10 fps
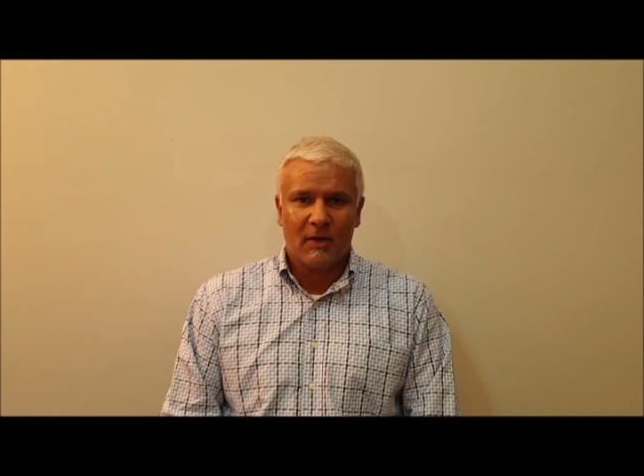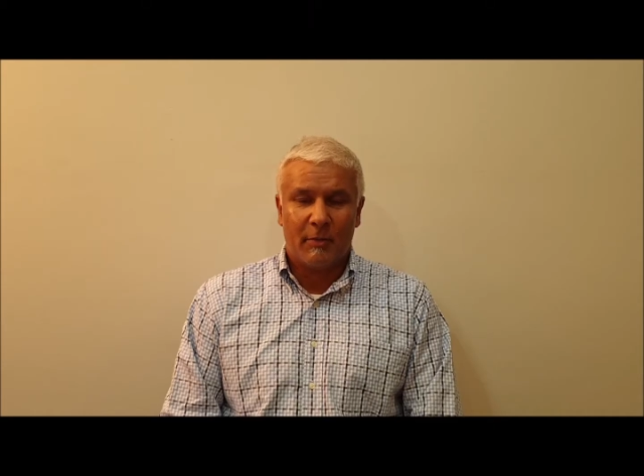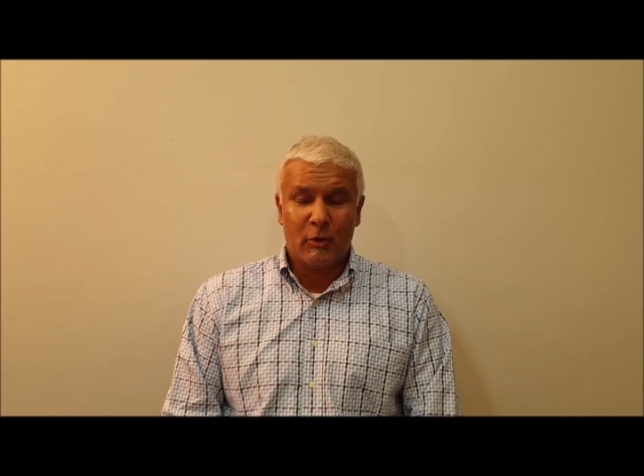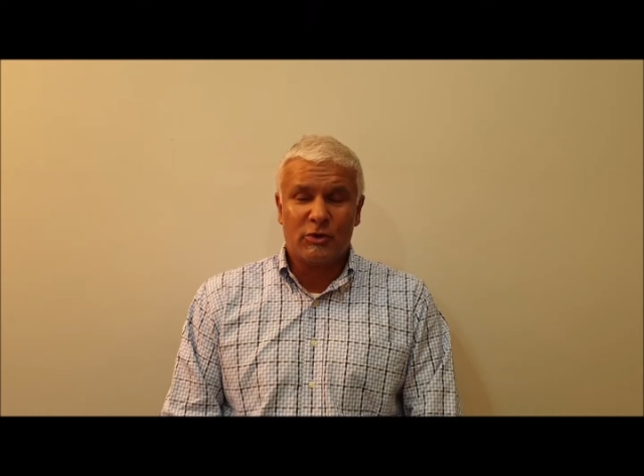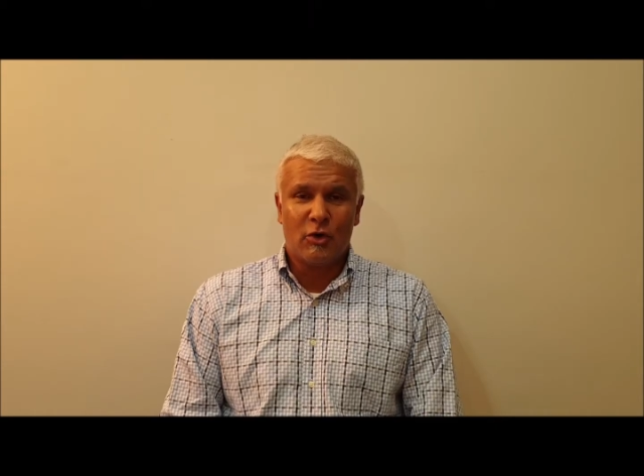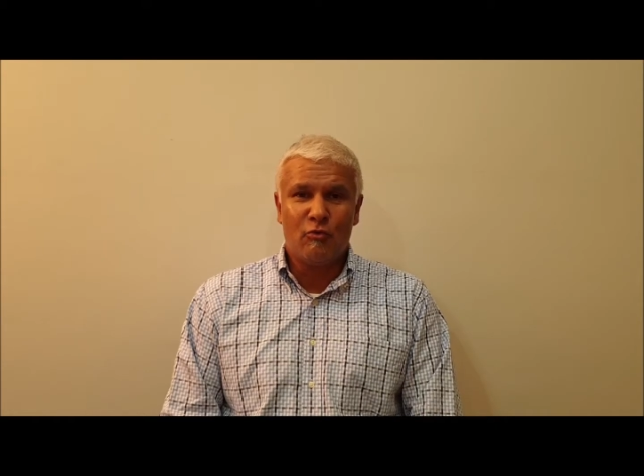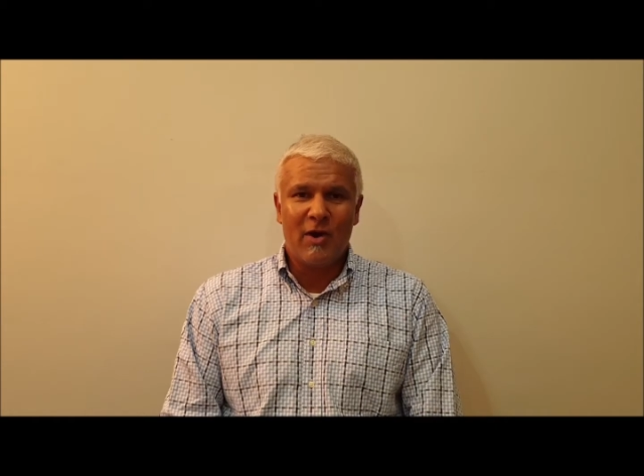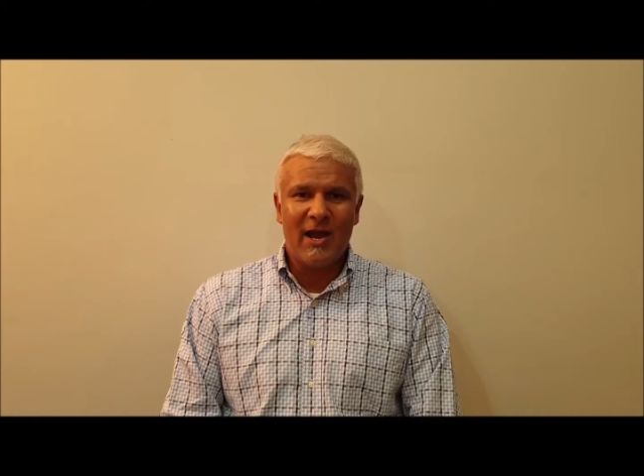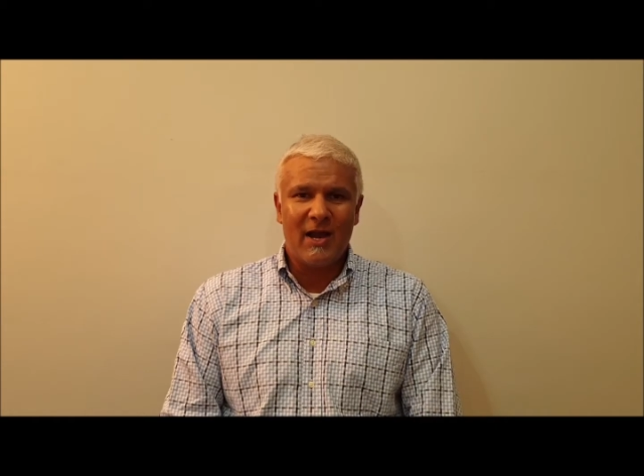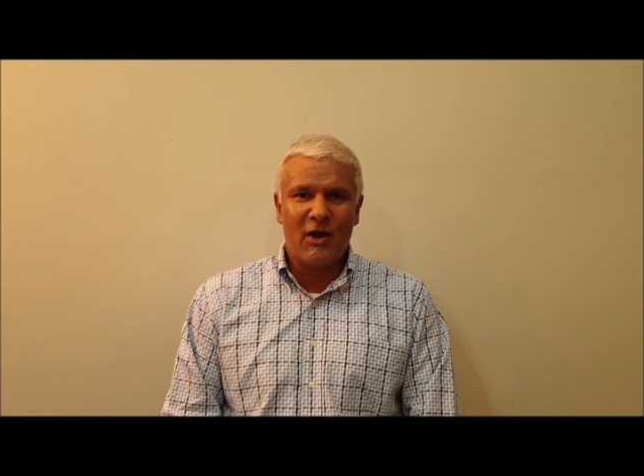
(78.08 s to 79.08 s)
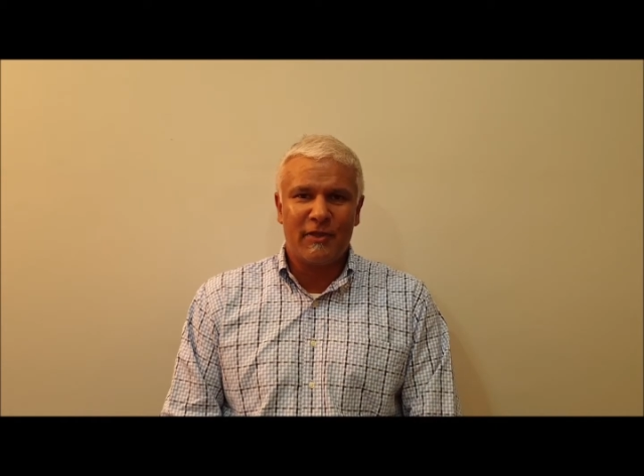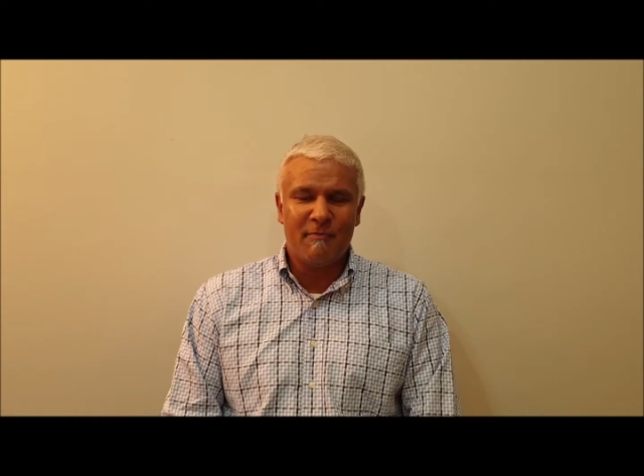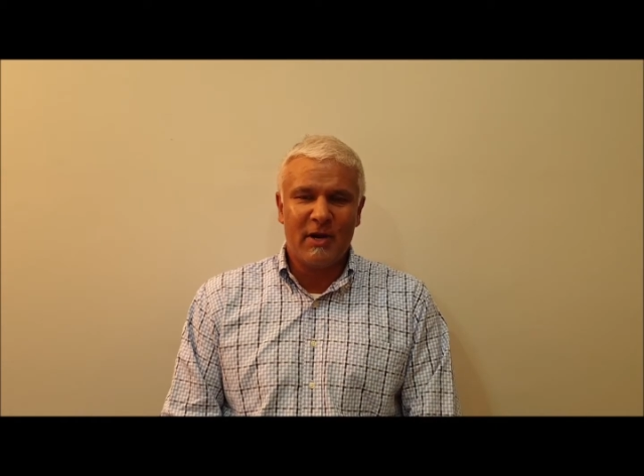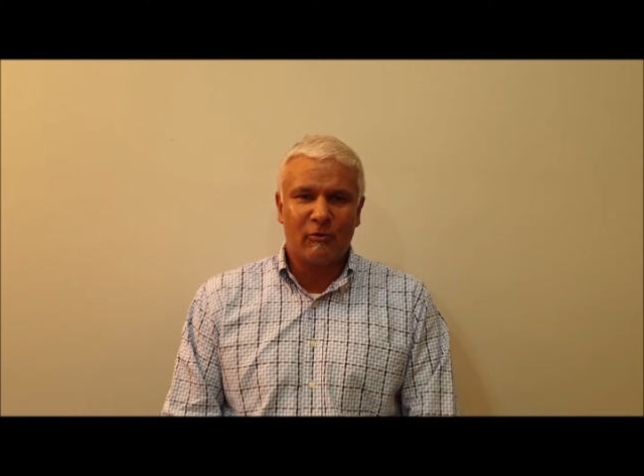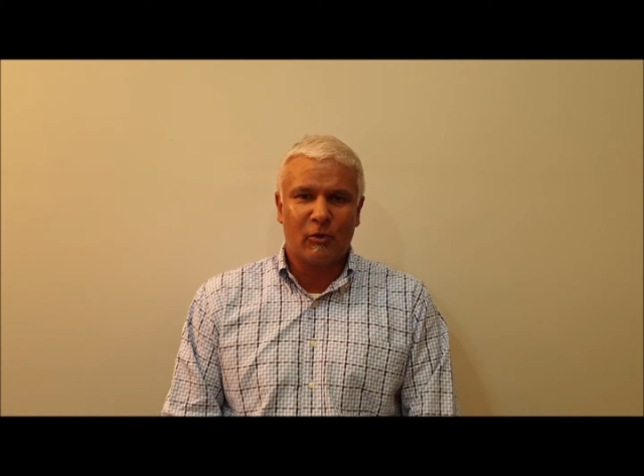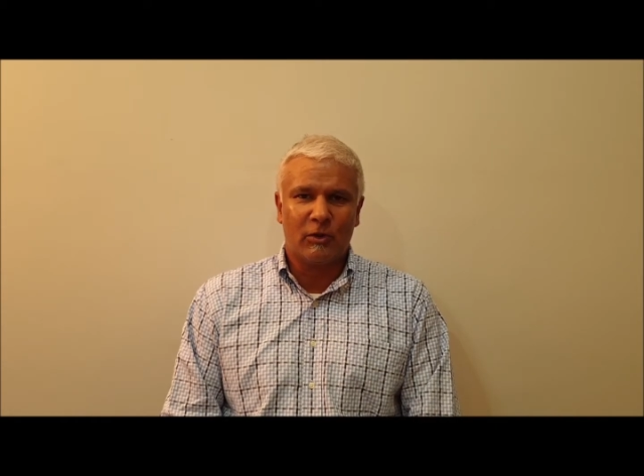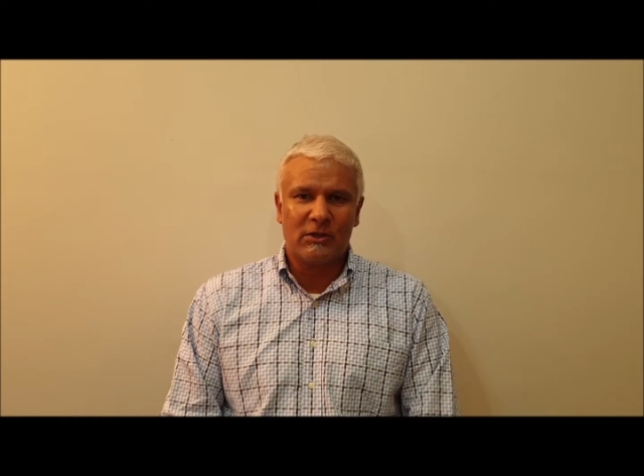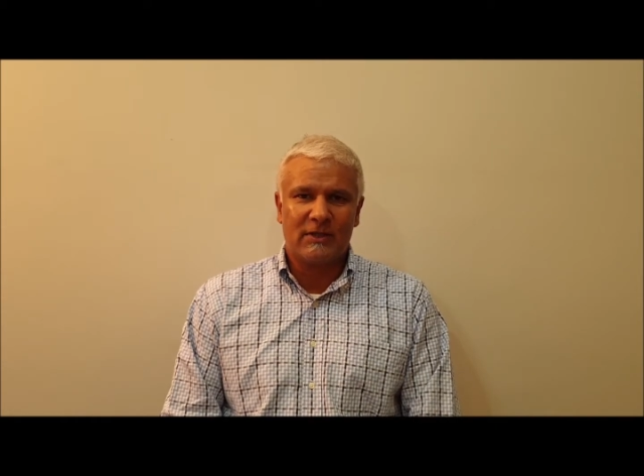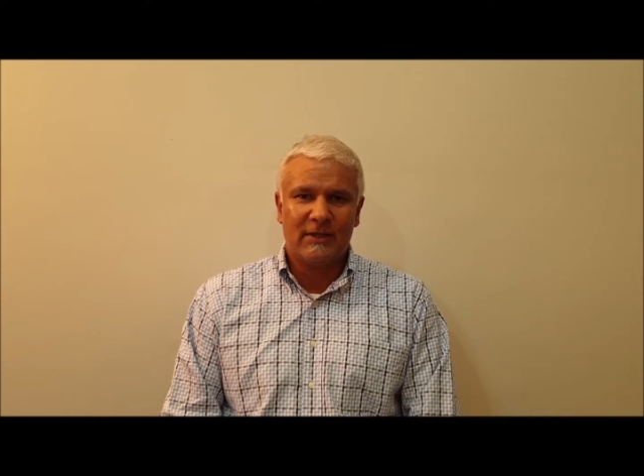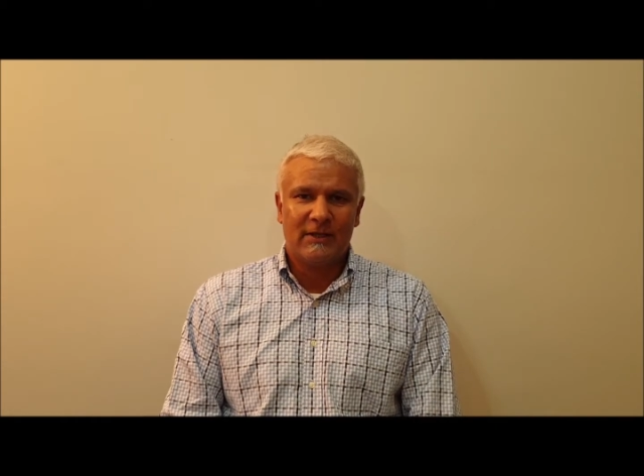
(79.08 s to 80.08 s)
But also rare earth minerals.